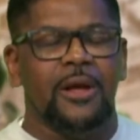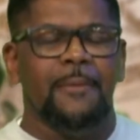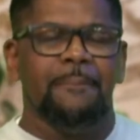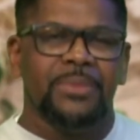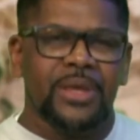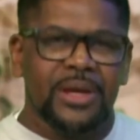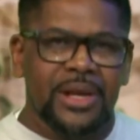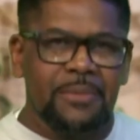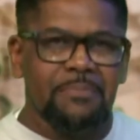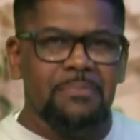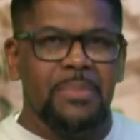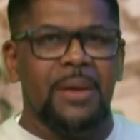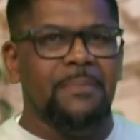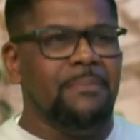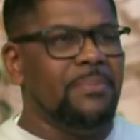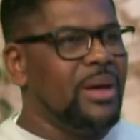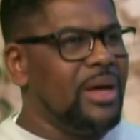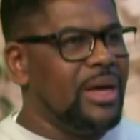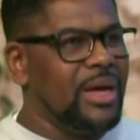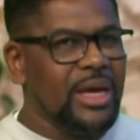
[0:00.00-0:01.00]

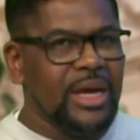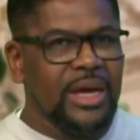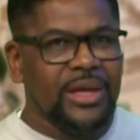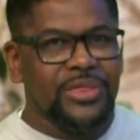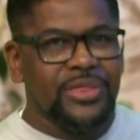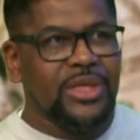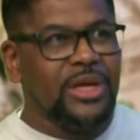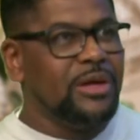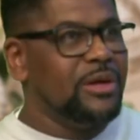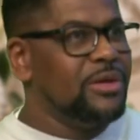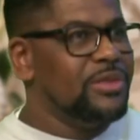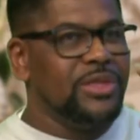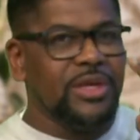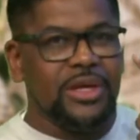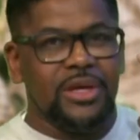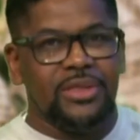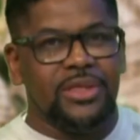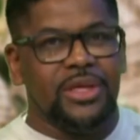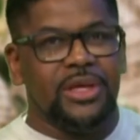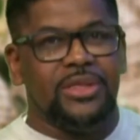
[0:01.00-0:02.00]
remember,
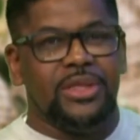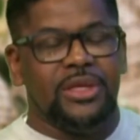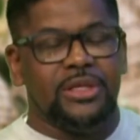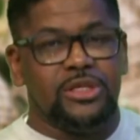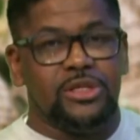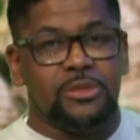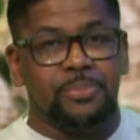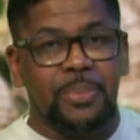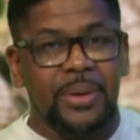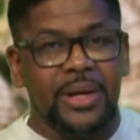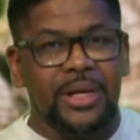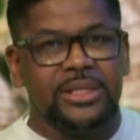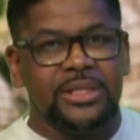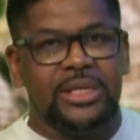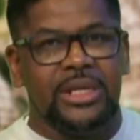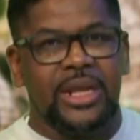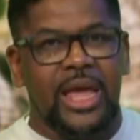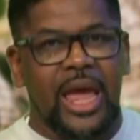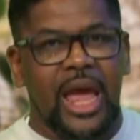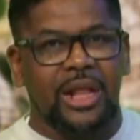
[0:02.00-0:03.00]
the spirits
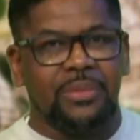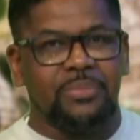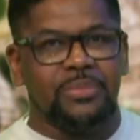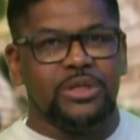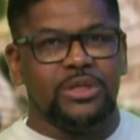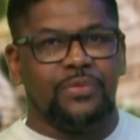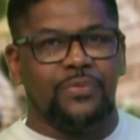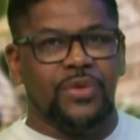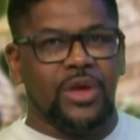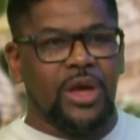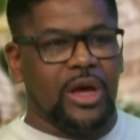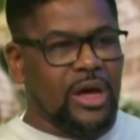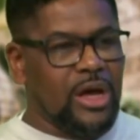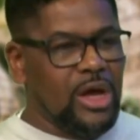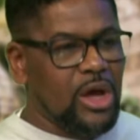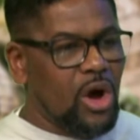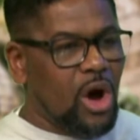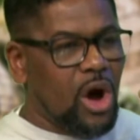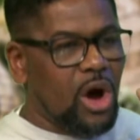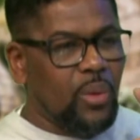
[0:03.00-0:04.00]
in the atmosphere
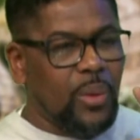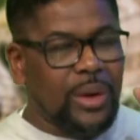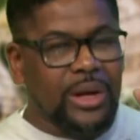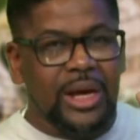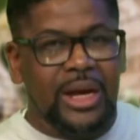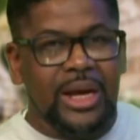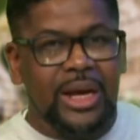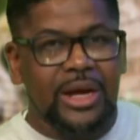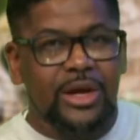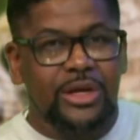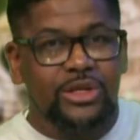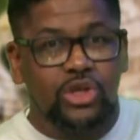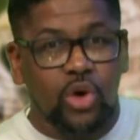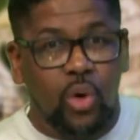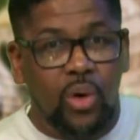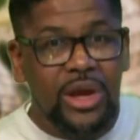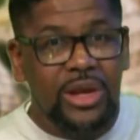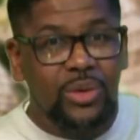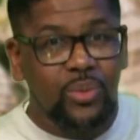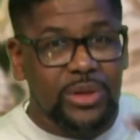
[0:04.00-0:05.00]
are going to
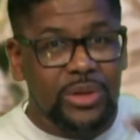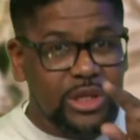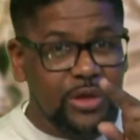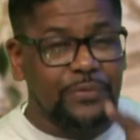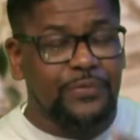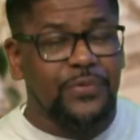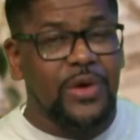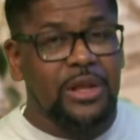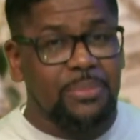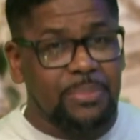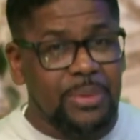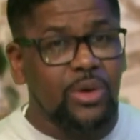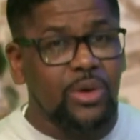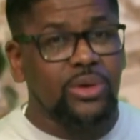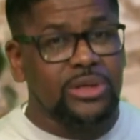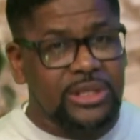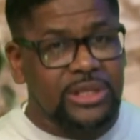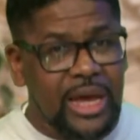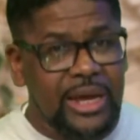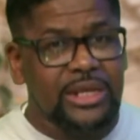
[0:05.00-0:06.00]
join with the faith,
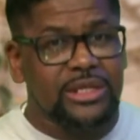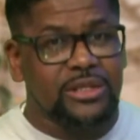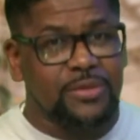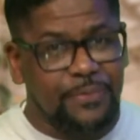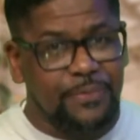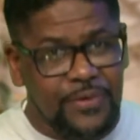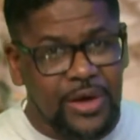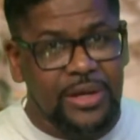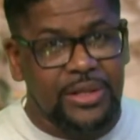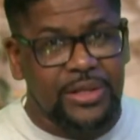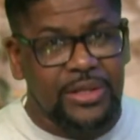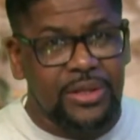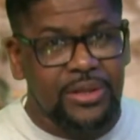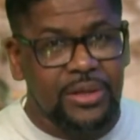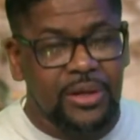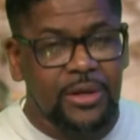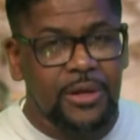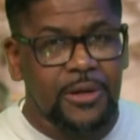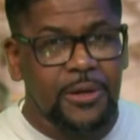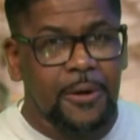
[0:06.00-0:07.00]
because that is
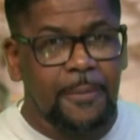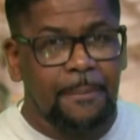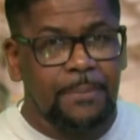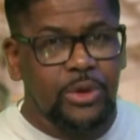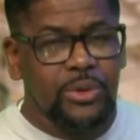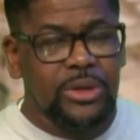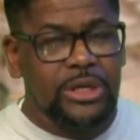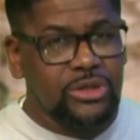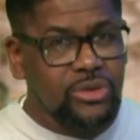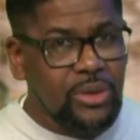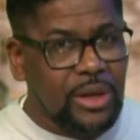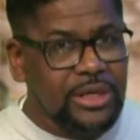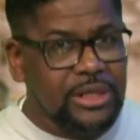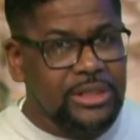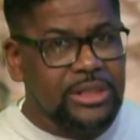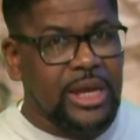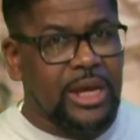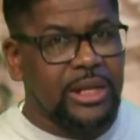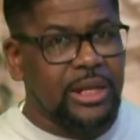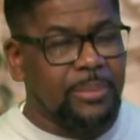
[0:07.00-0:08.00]
faith. You need to
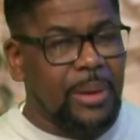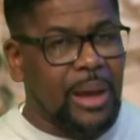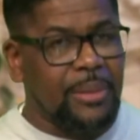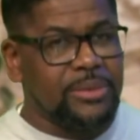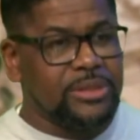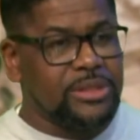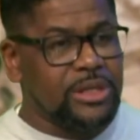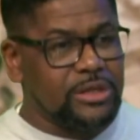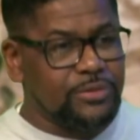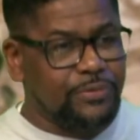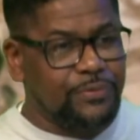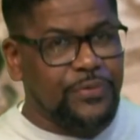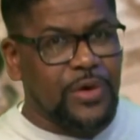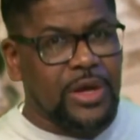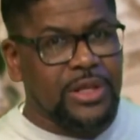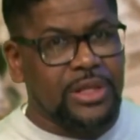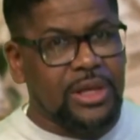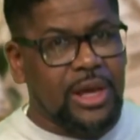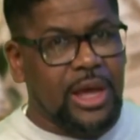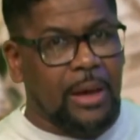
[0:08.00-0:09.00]
understand, the Bible says
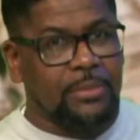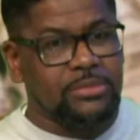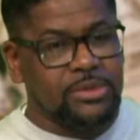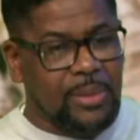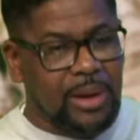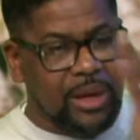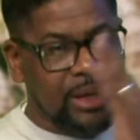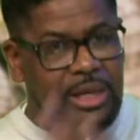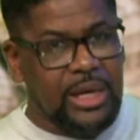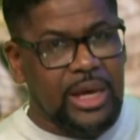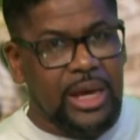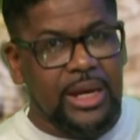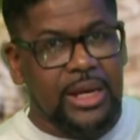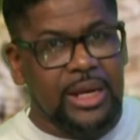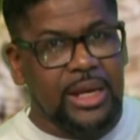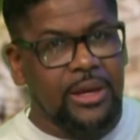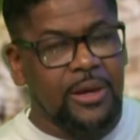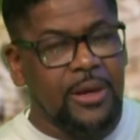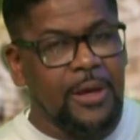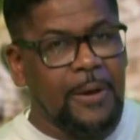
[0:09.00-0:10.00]
faith comes by
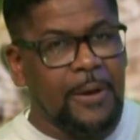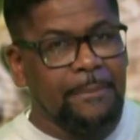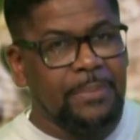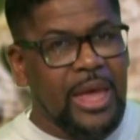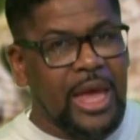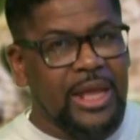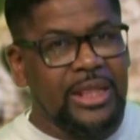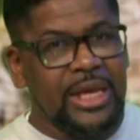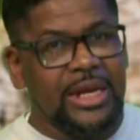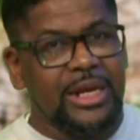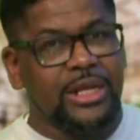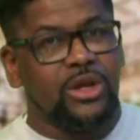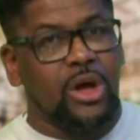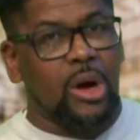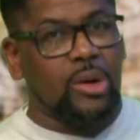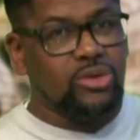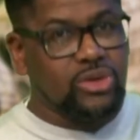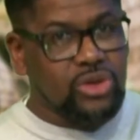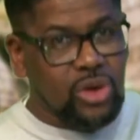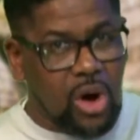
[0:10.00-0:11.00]
hearing, and then it
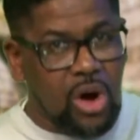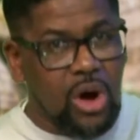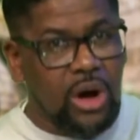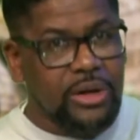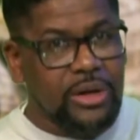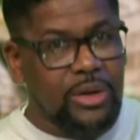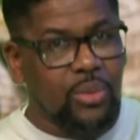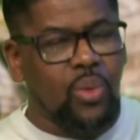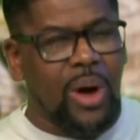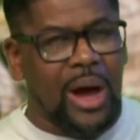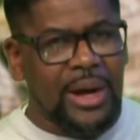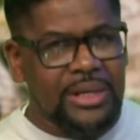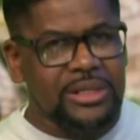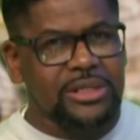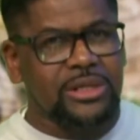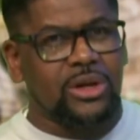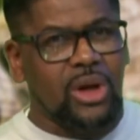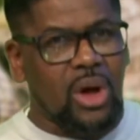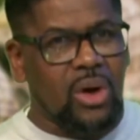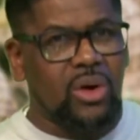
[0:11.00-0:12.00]
goes on. Why
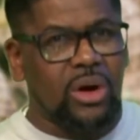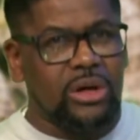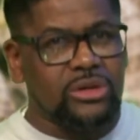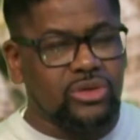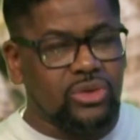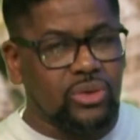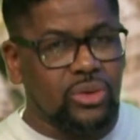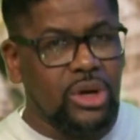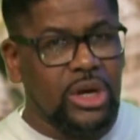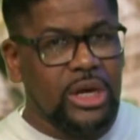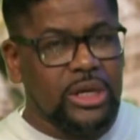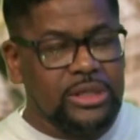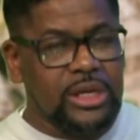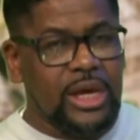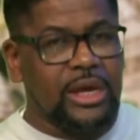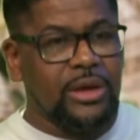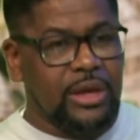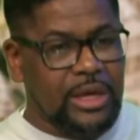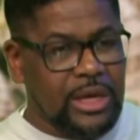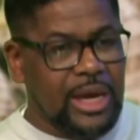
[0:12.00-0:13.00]
does it go on to
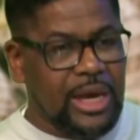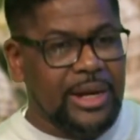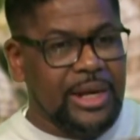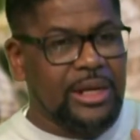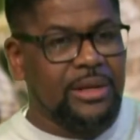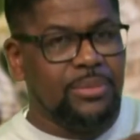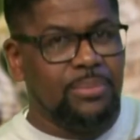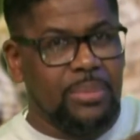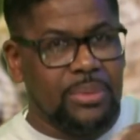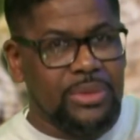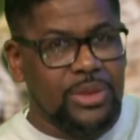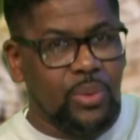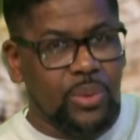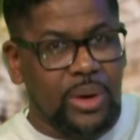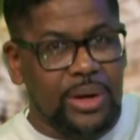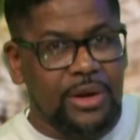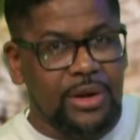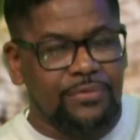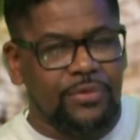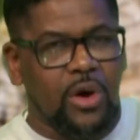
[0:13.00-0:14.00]
say hearing the
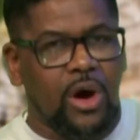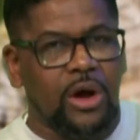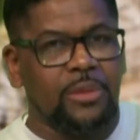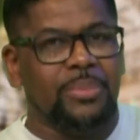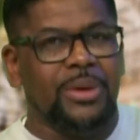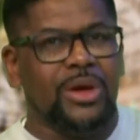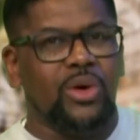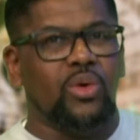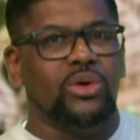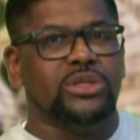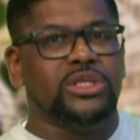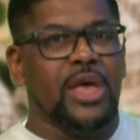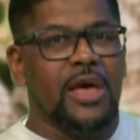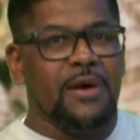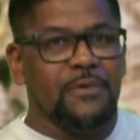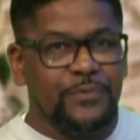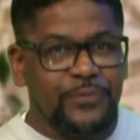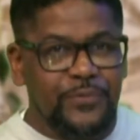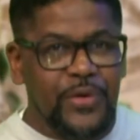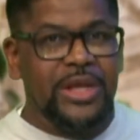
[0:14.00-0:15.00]
word of God? Because
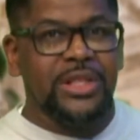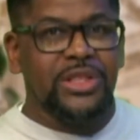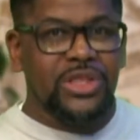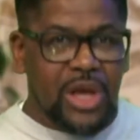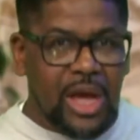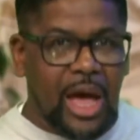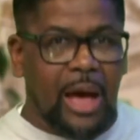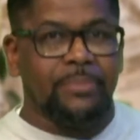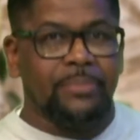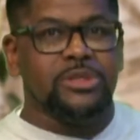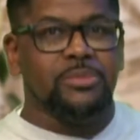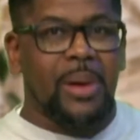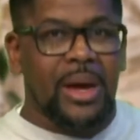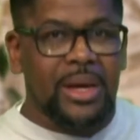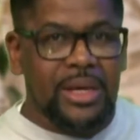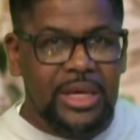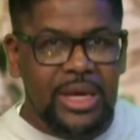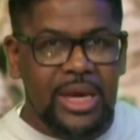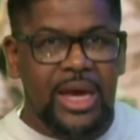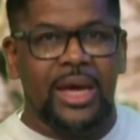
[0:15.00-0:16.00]
faith comes
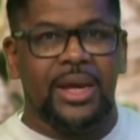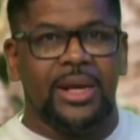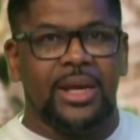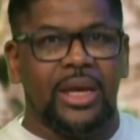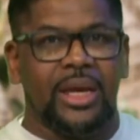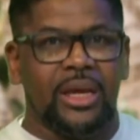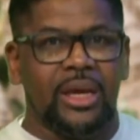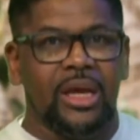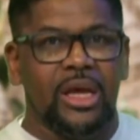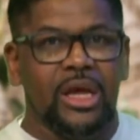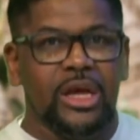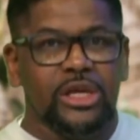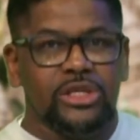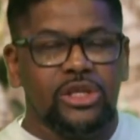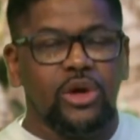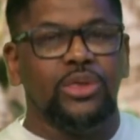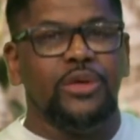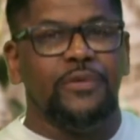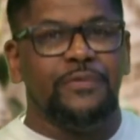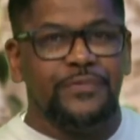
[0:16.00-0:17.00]
by hearing.
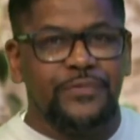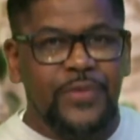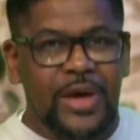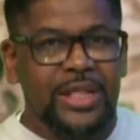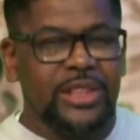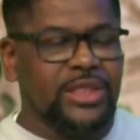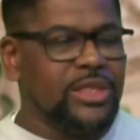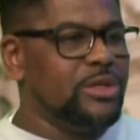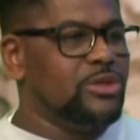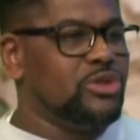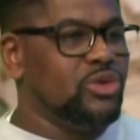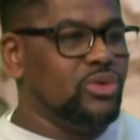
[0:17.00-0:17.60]
So the faith